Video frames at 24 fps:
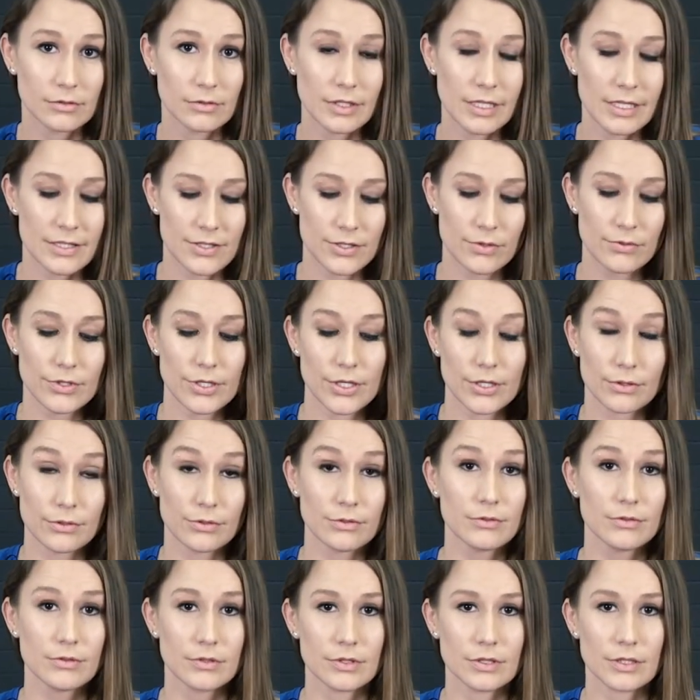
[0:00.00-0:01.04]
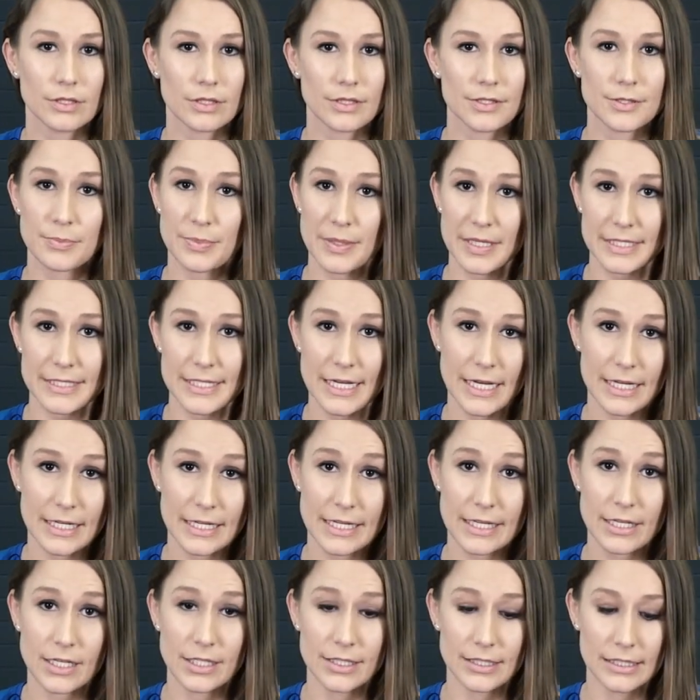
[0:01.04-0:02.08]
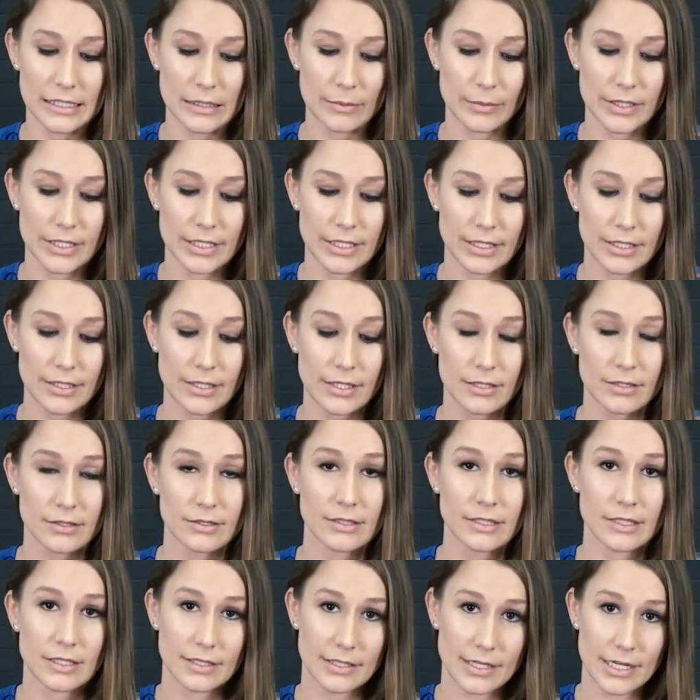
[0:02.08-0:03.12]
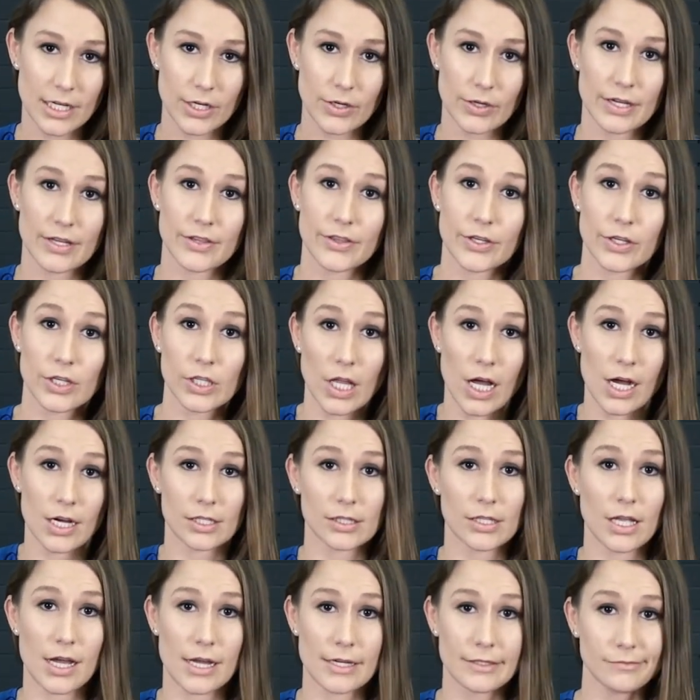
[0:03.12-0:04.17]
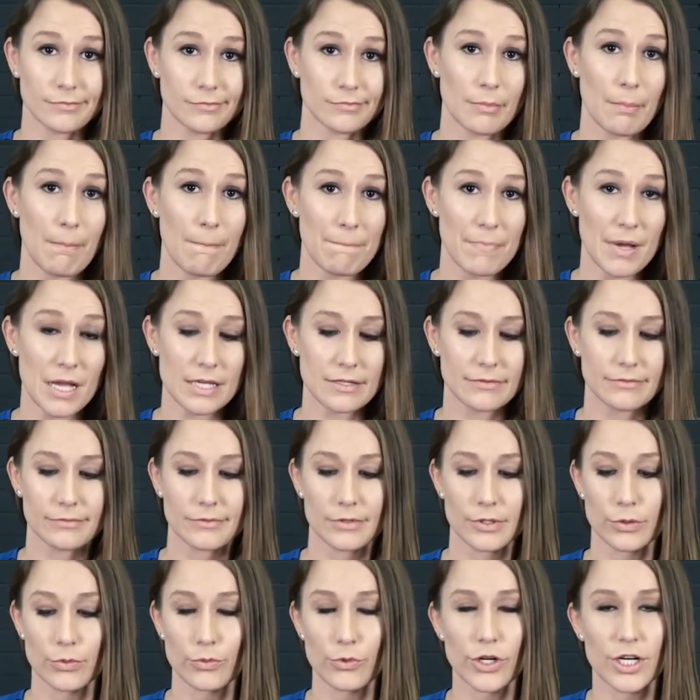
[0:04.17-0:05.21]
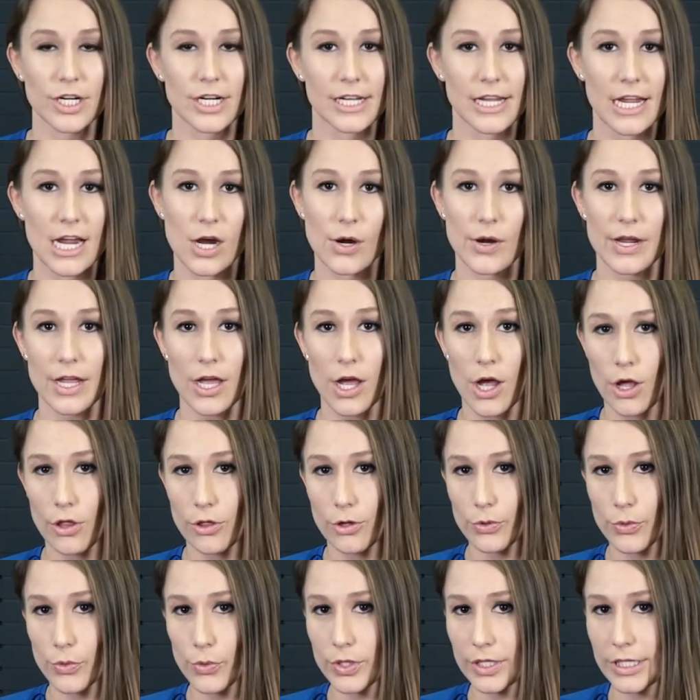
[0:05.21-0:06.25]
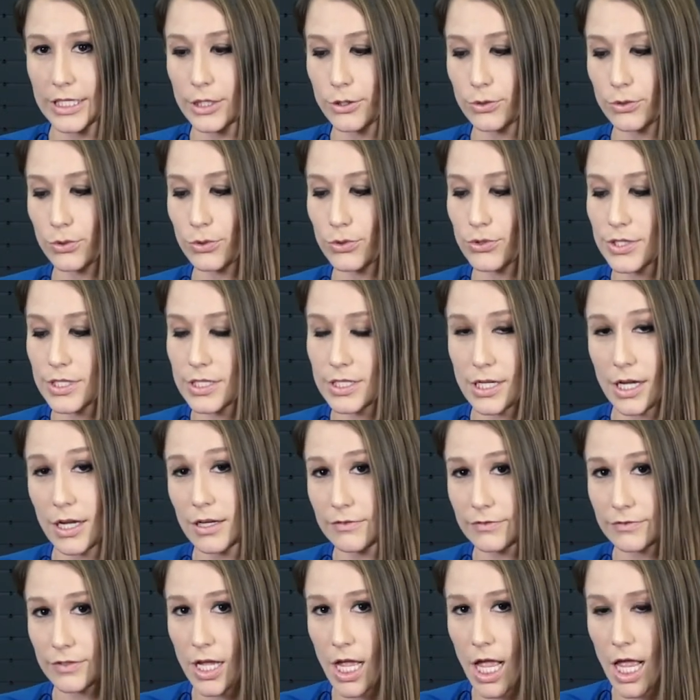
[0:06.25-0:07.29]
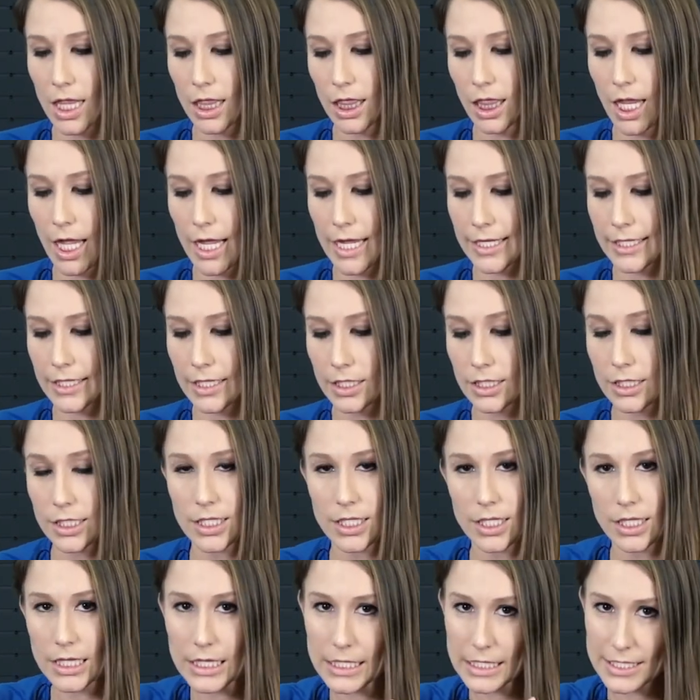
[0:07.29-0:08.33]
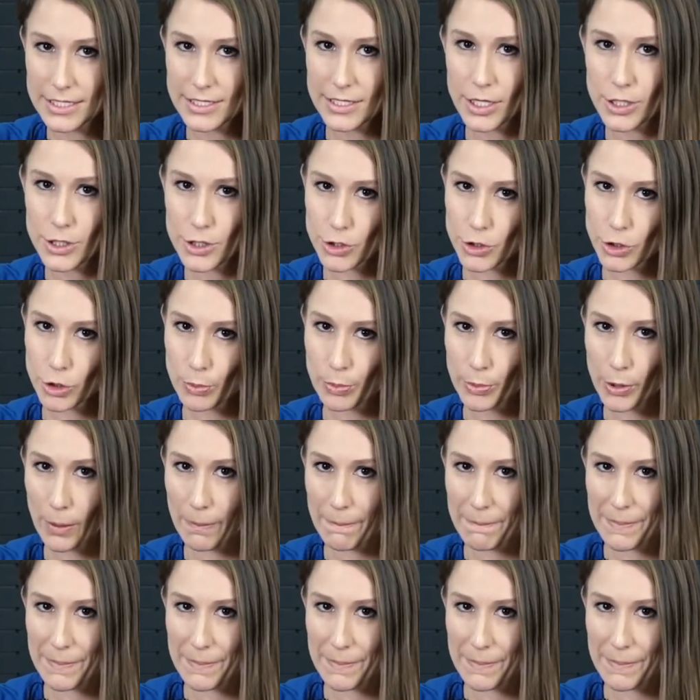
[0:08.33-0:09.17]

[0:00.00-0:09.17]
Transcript: as you know, is Big Daddy Unlimited carrying their Glock line, but we're going to carry other really cool stuff like this super